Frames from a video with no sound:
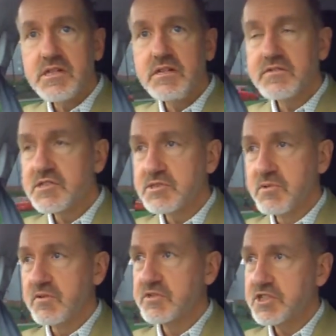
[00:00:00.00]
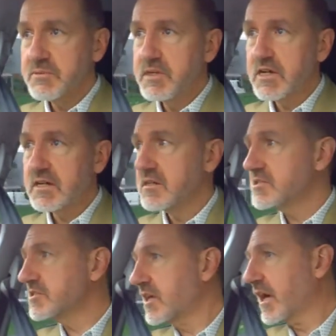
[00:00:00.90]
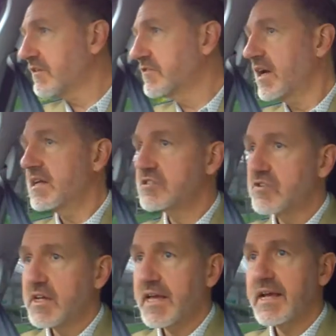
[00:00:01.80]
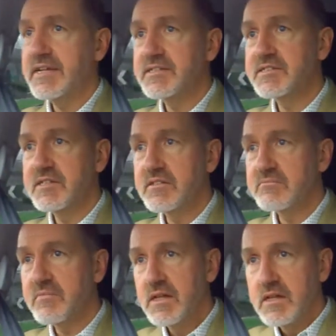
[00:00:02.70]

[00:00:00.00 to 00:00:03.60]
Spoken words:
even small cheap cars have electronic aids in them